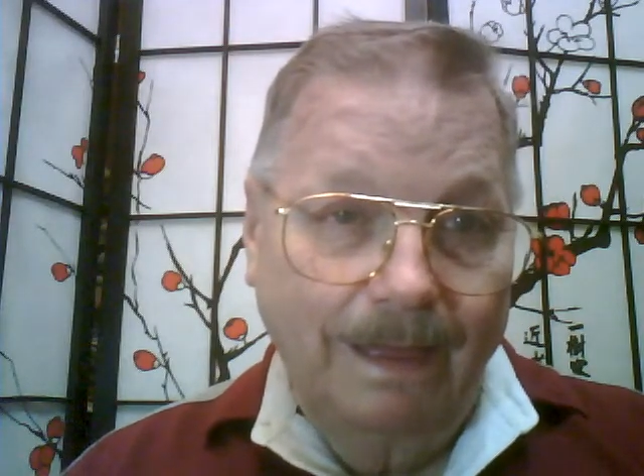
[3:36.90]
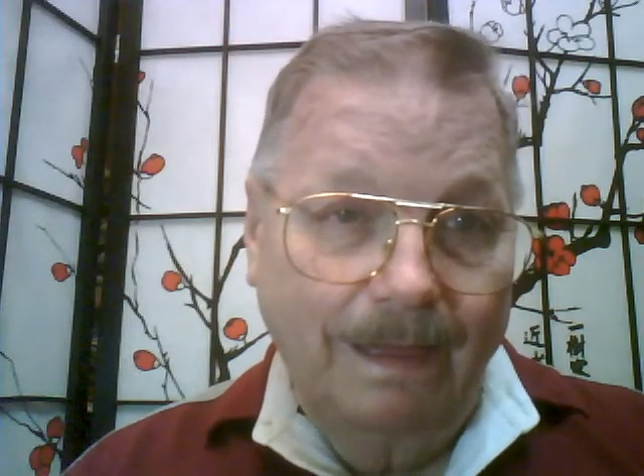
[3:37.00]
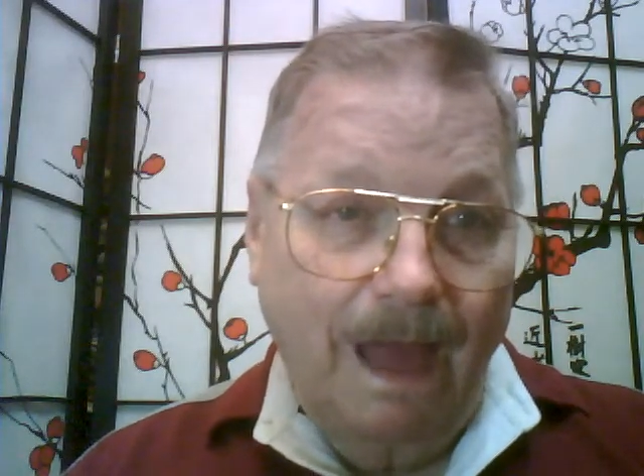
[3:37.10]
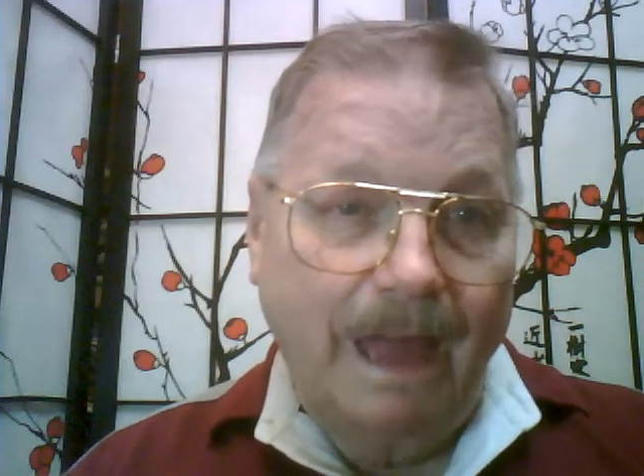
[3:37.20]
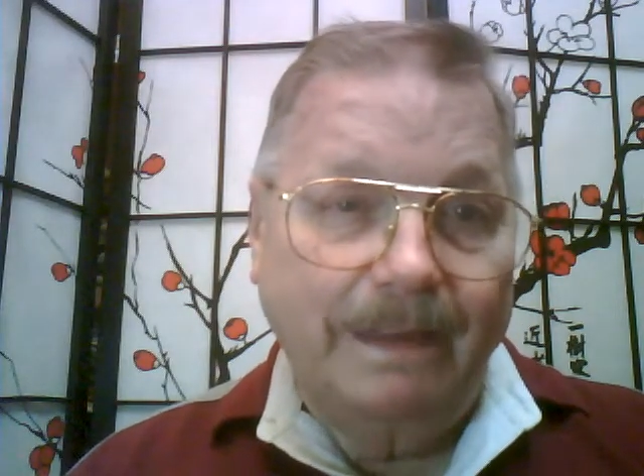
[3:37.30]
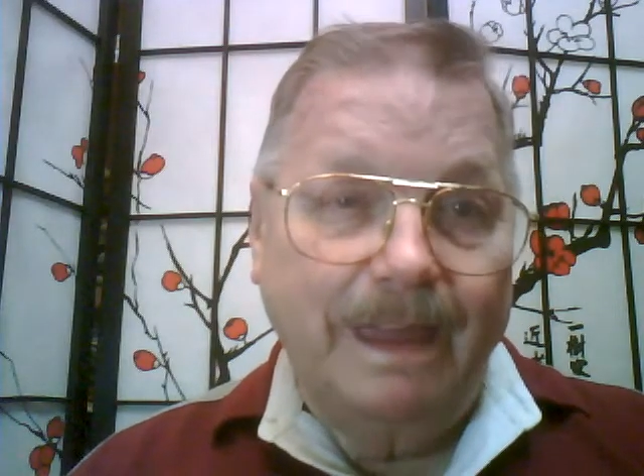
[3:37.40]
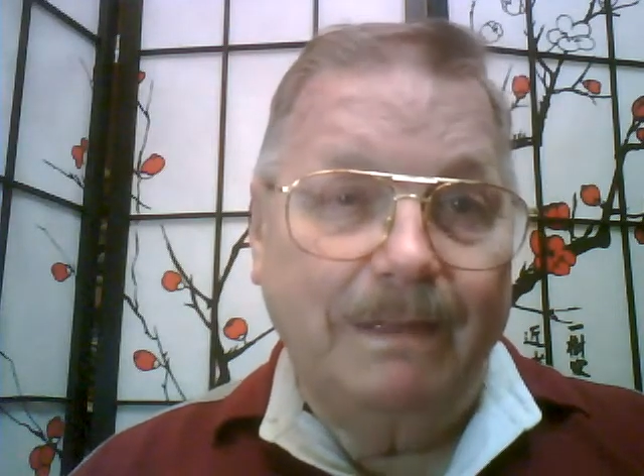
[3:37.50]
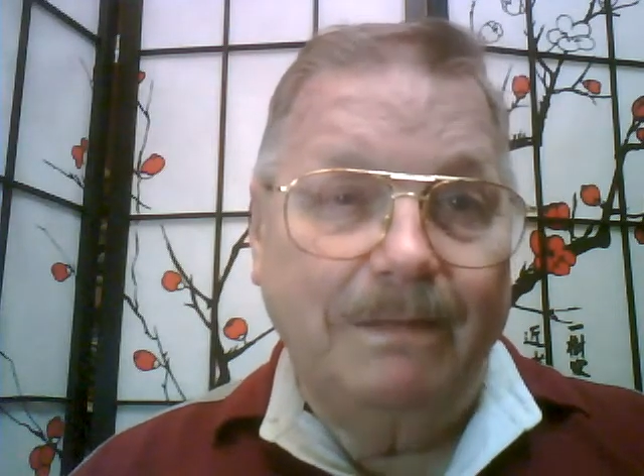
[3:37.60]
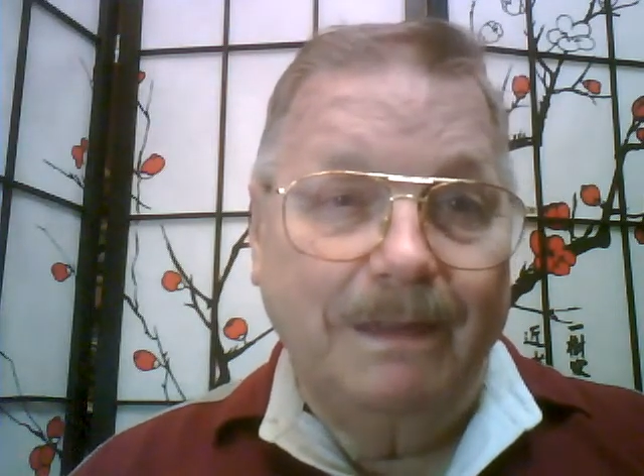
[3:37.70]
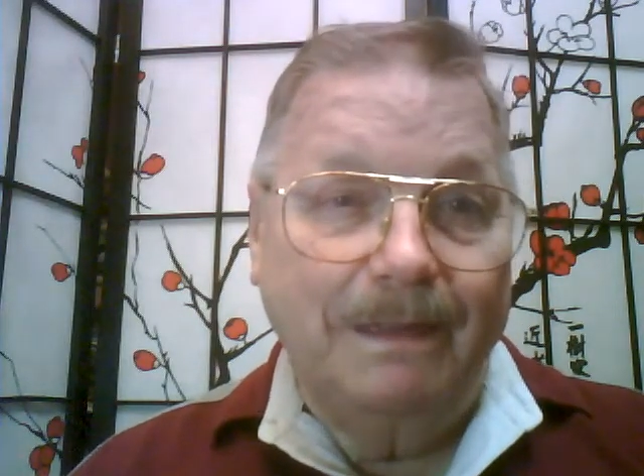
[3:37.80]
I'd get
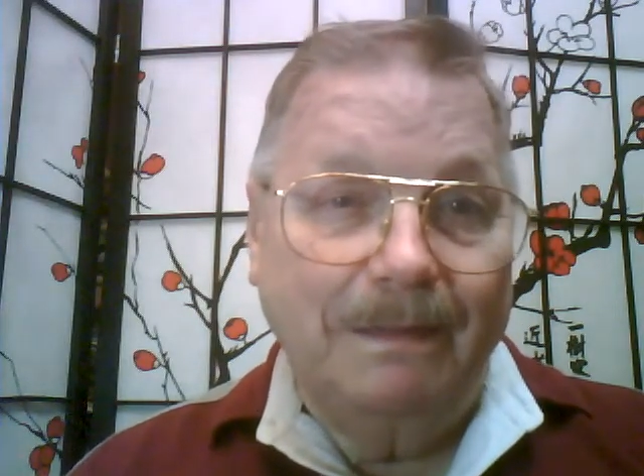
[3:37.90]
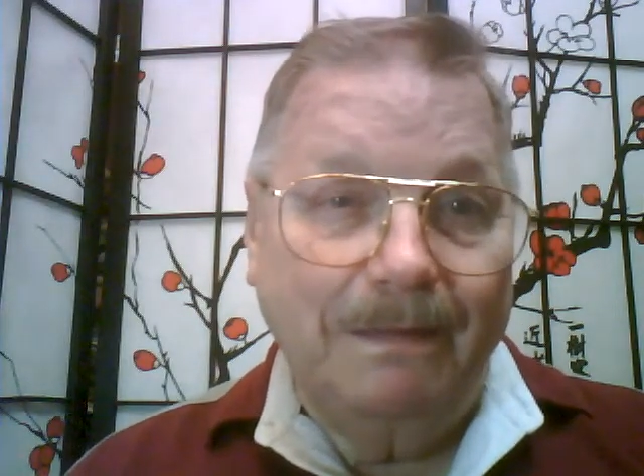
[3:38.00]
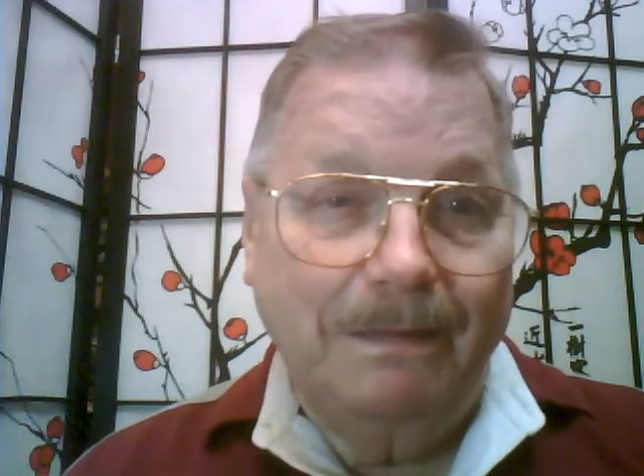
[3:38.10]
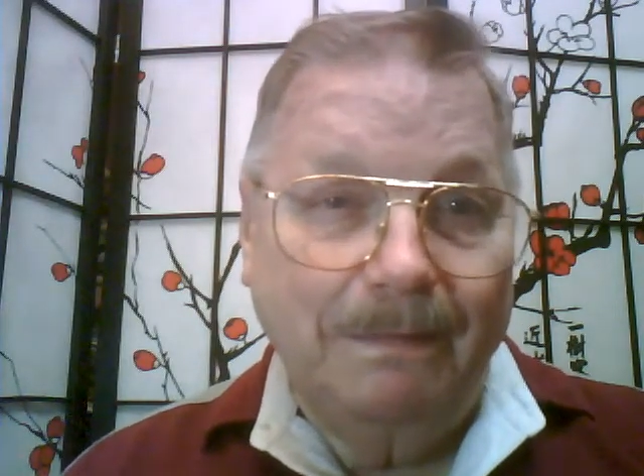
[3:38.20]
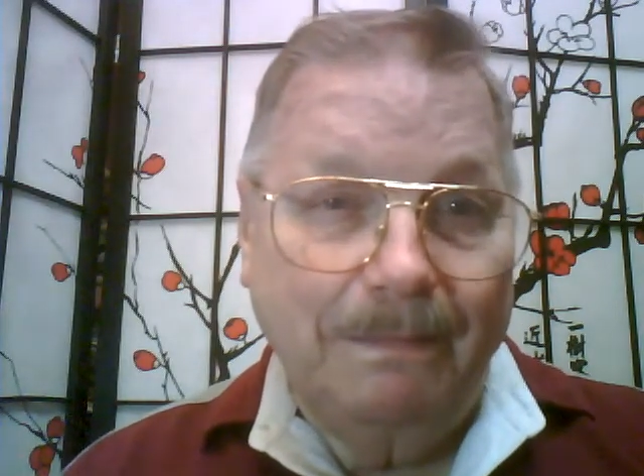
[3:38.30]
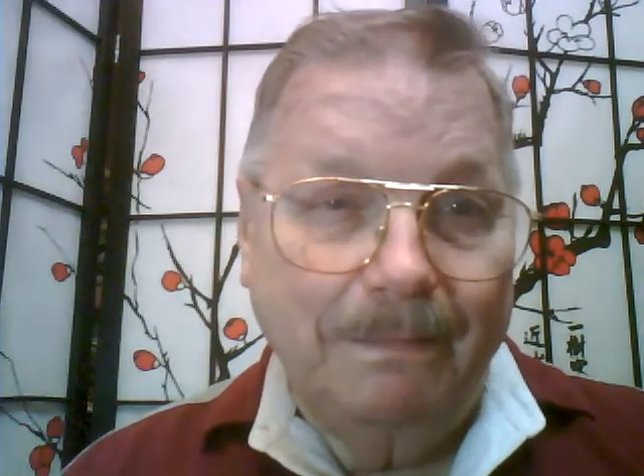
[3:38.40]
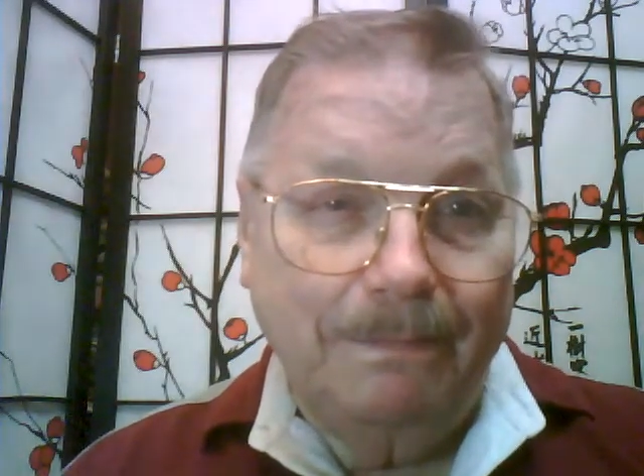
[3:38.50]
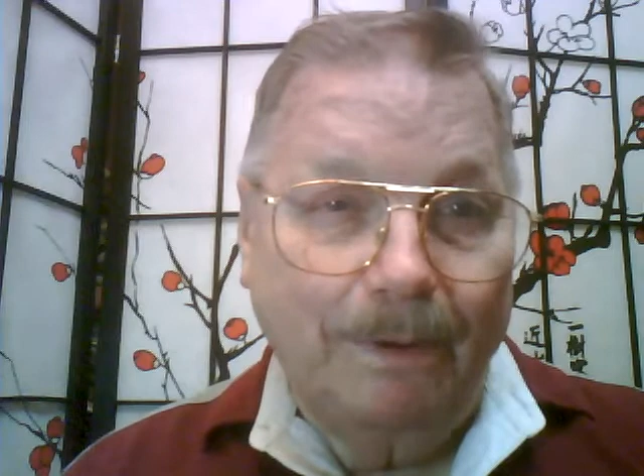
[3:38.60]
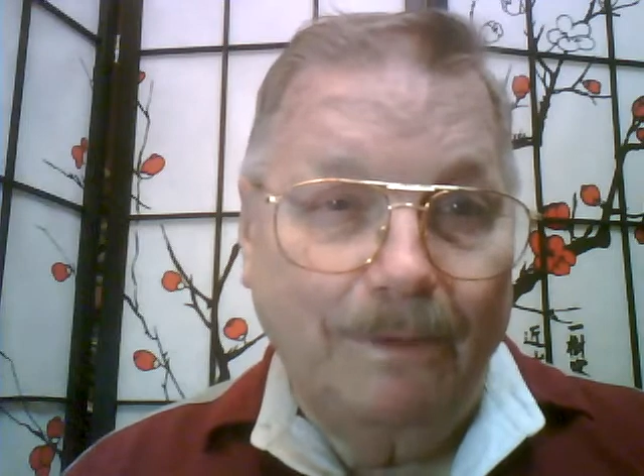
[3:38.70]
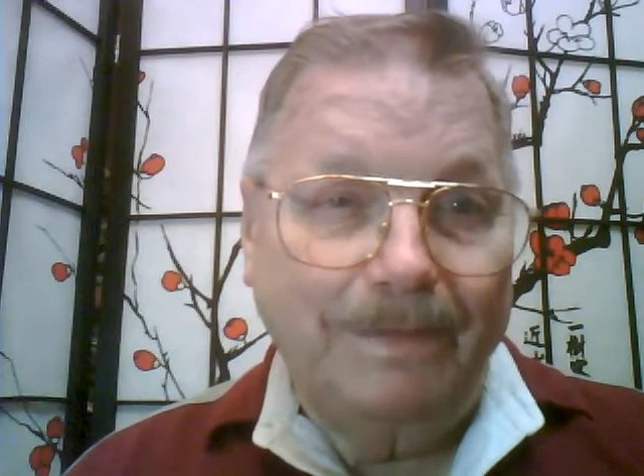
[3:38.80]

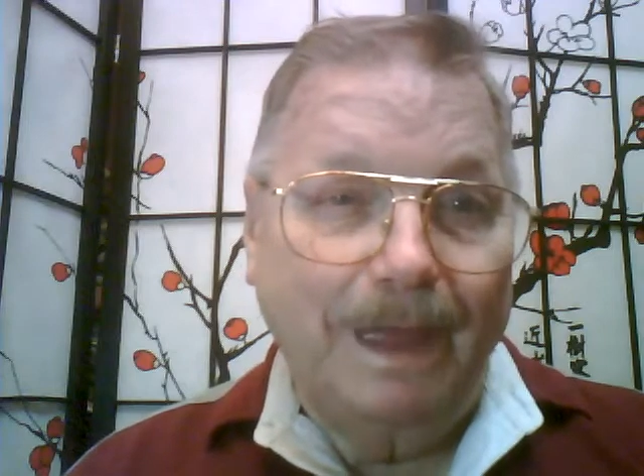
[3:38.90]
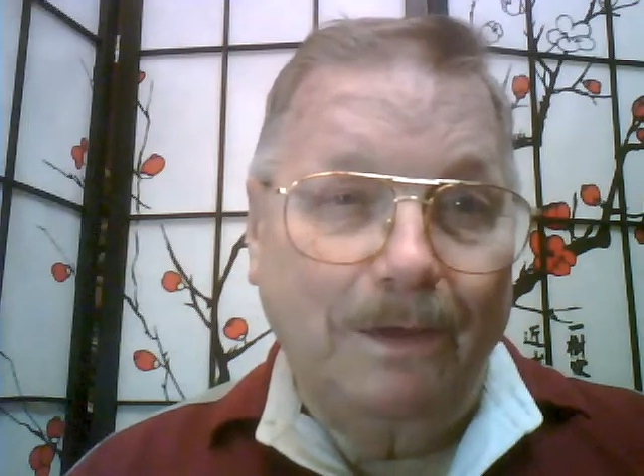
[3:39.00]
birthday